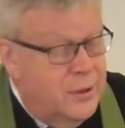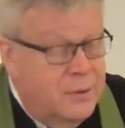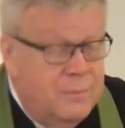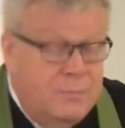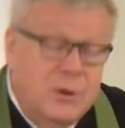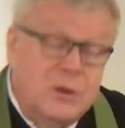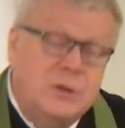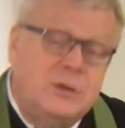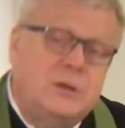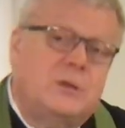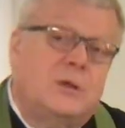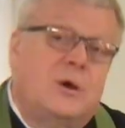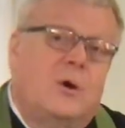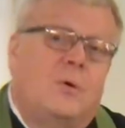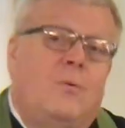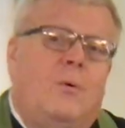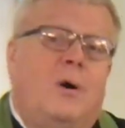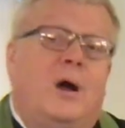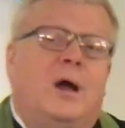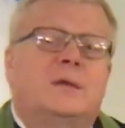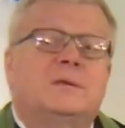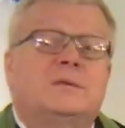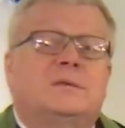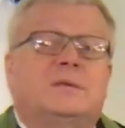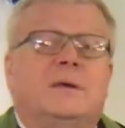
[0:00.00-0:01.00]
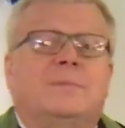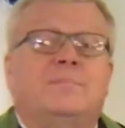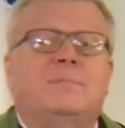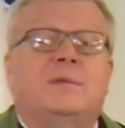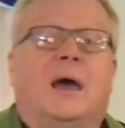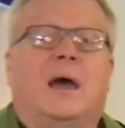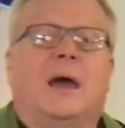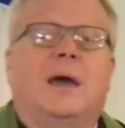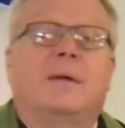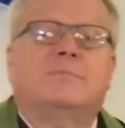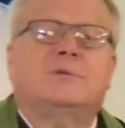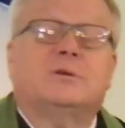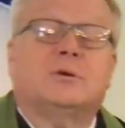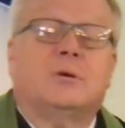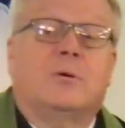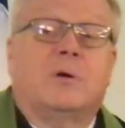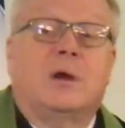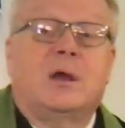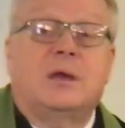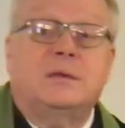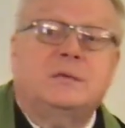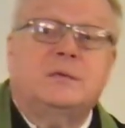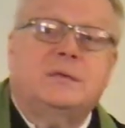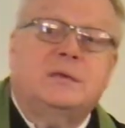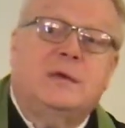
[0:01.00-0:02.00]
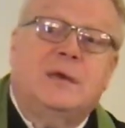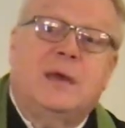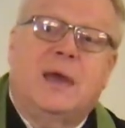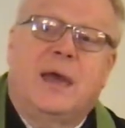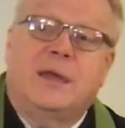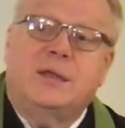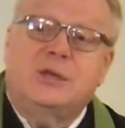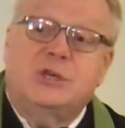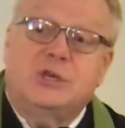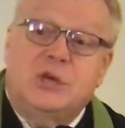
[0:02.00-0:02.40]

But you know what? Sometimes crazy and